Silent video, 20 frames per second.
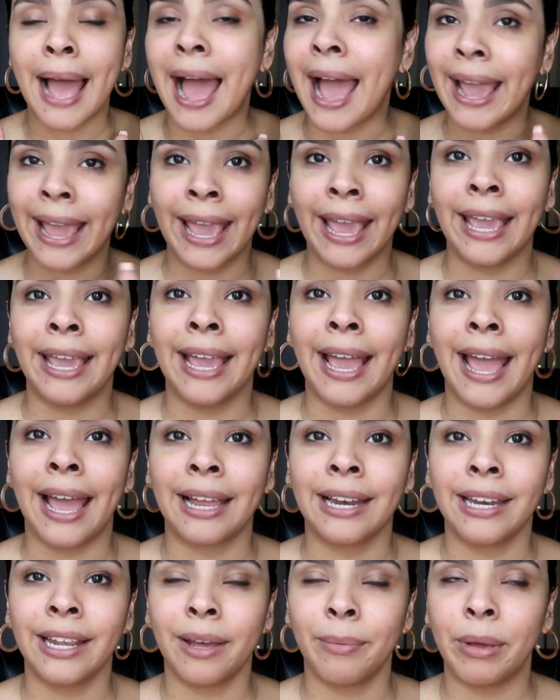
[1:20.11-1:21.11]
I hate
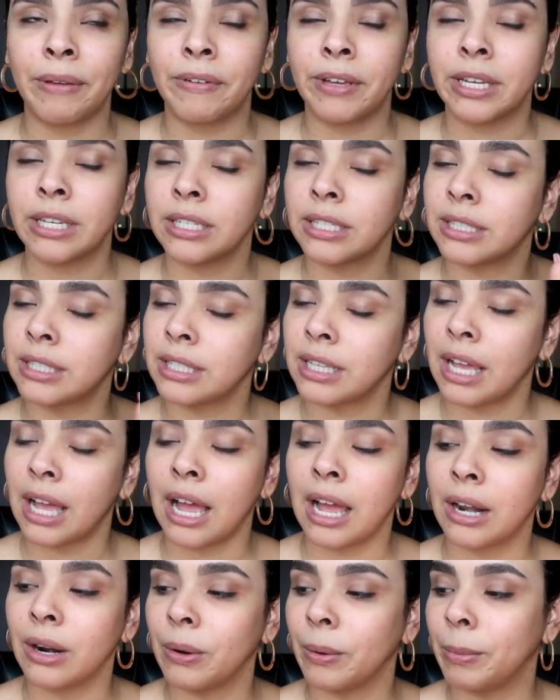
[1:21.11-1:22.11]
acne on my face.
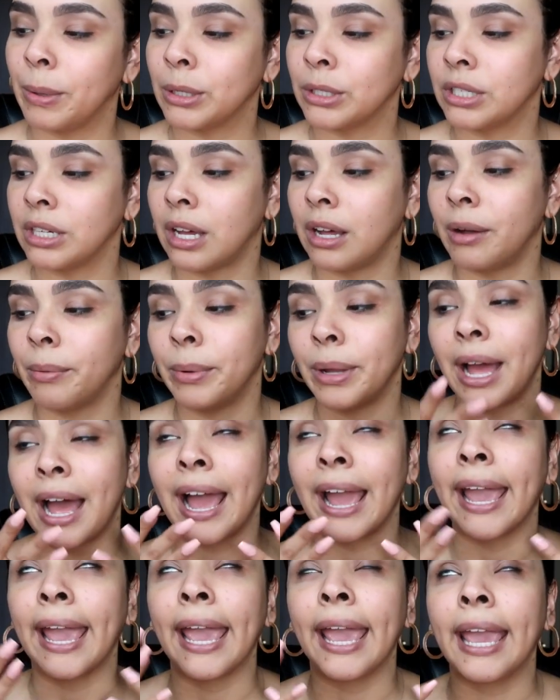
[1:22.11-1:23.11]
I don't know about y'all, but
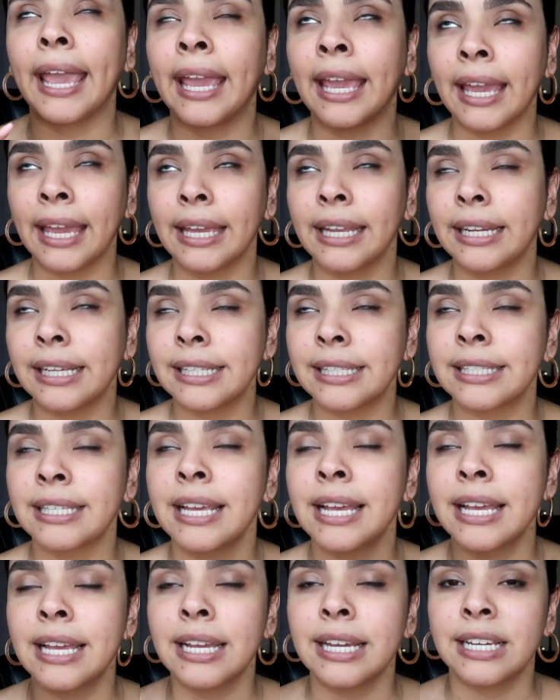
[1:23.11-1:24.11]
I hate it.
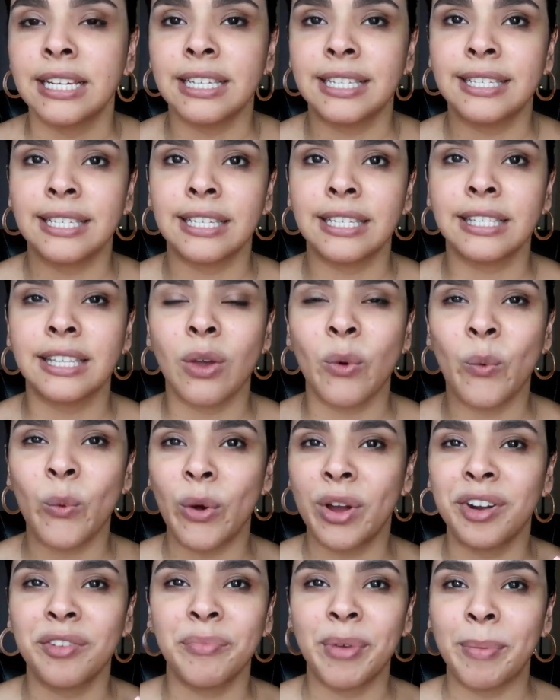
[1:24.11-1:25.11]
It's just
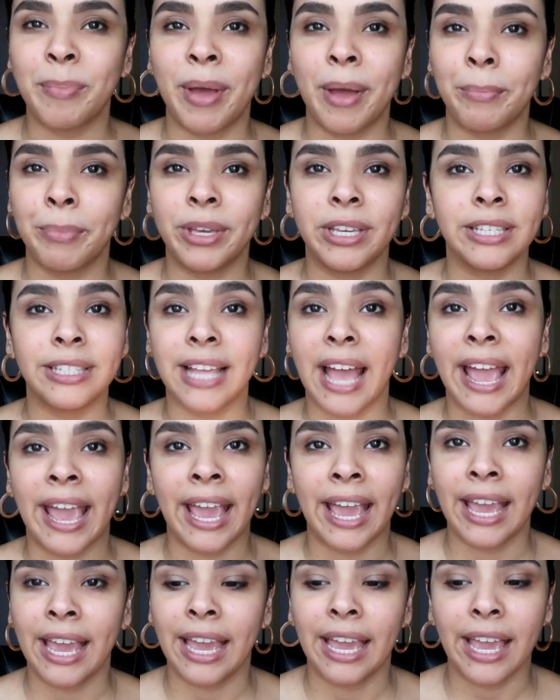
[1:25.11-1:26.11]
one of my pet peeves. I
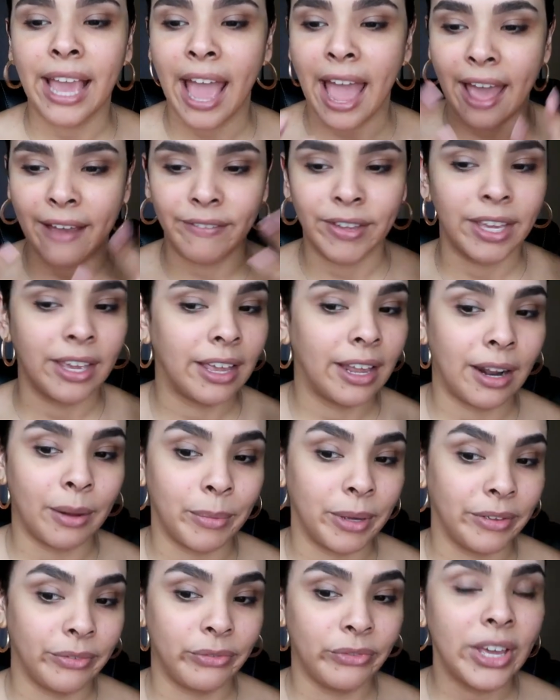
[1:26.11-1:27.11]
hate having it on
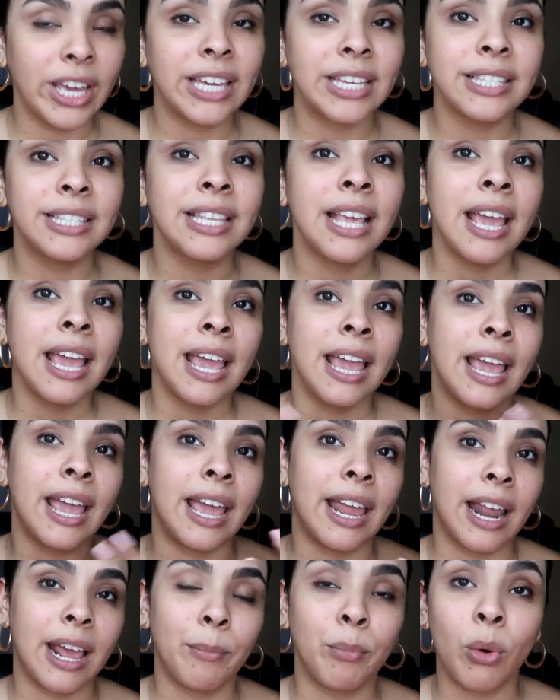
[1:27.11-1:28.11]
my face,
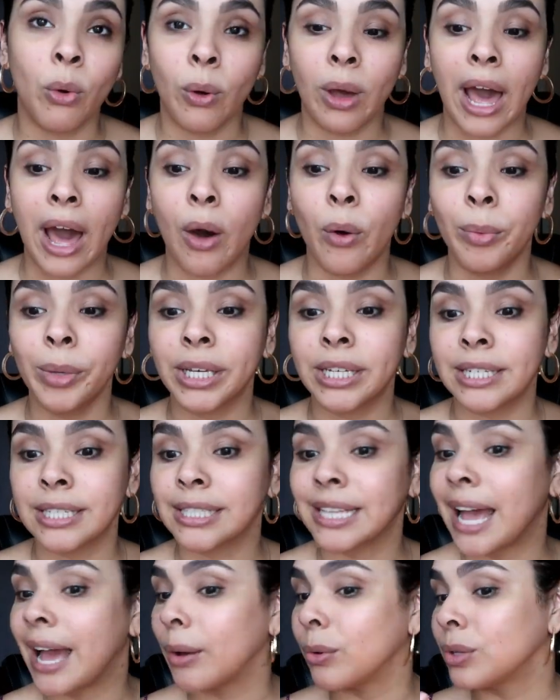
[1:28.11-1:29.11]
and I broke out
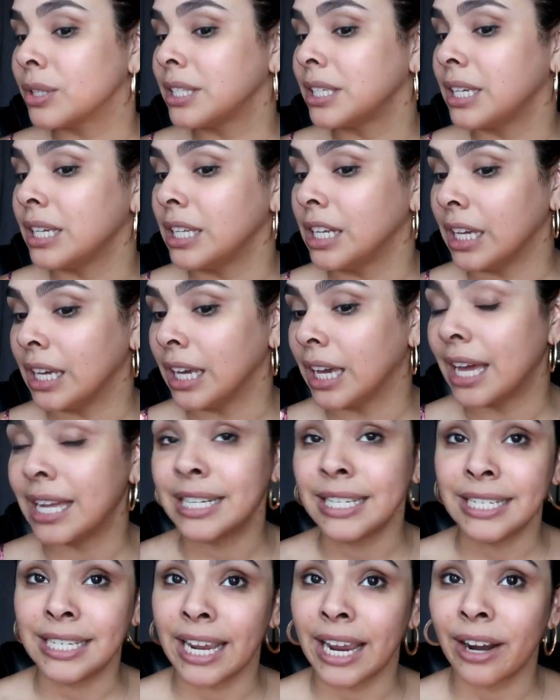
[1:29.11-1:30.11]
because I was eating
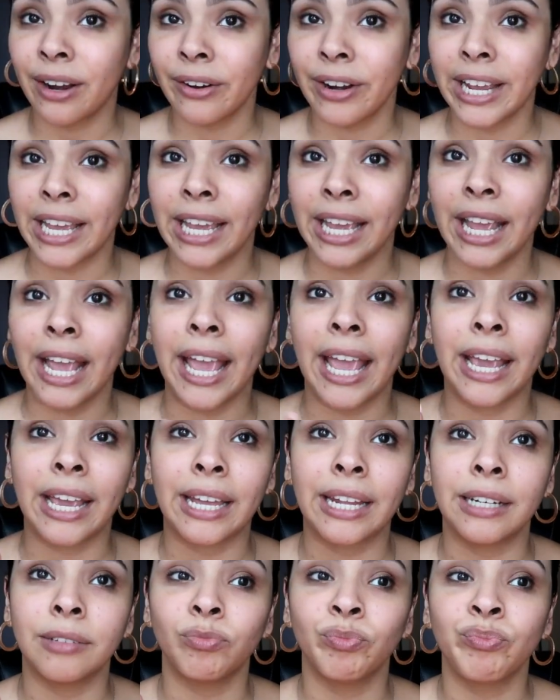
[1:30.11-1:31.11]
a dairy,
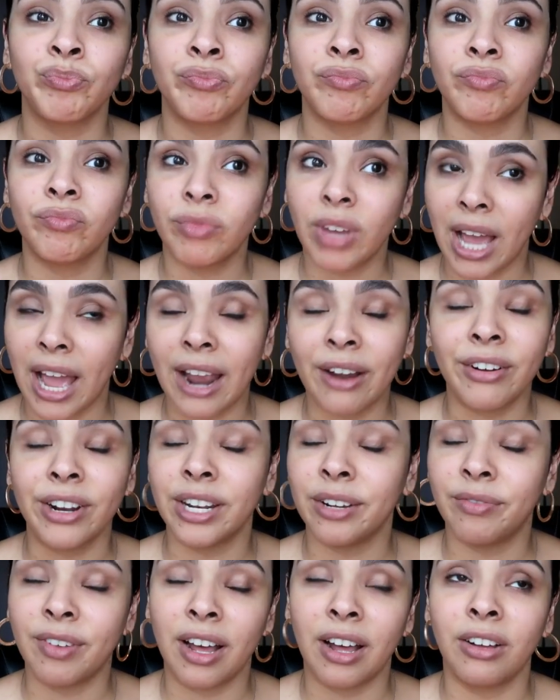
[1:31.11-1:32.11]
and I
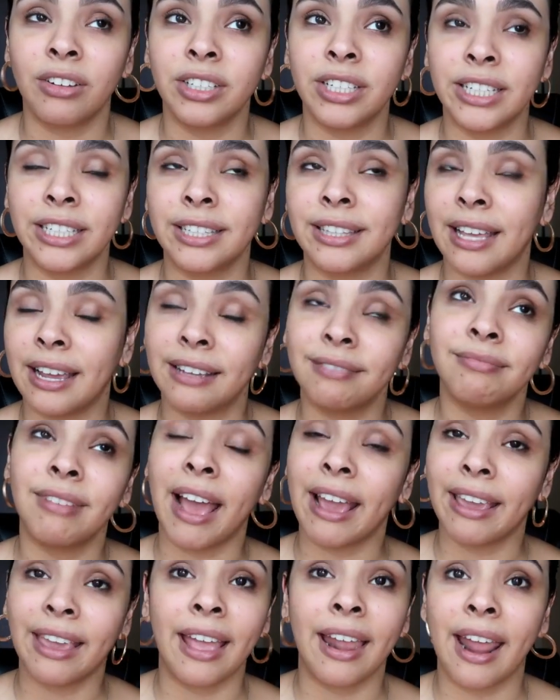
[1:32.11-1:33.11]
already found it that
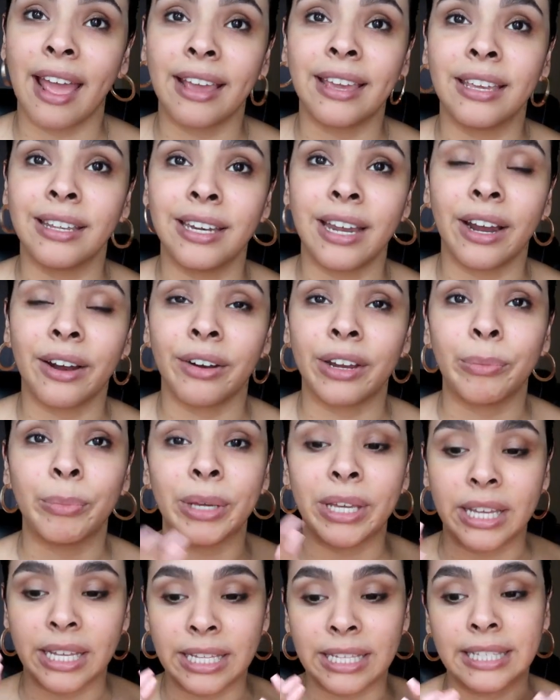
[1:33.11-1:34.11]
I cannot eat dairy
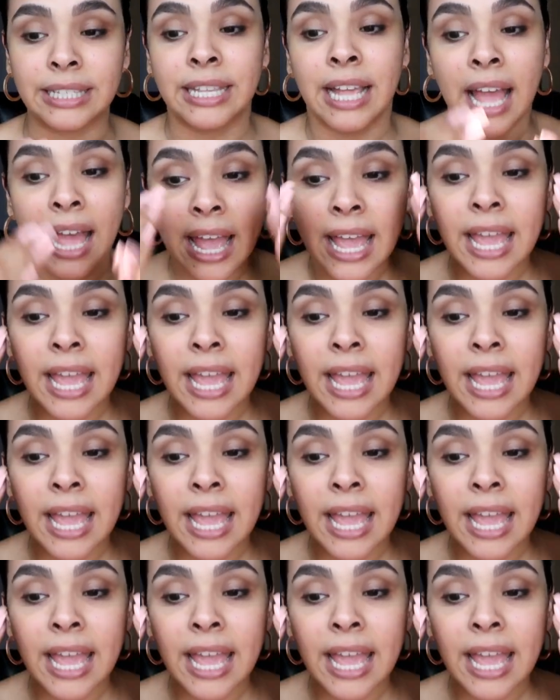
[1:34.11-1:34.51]
because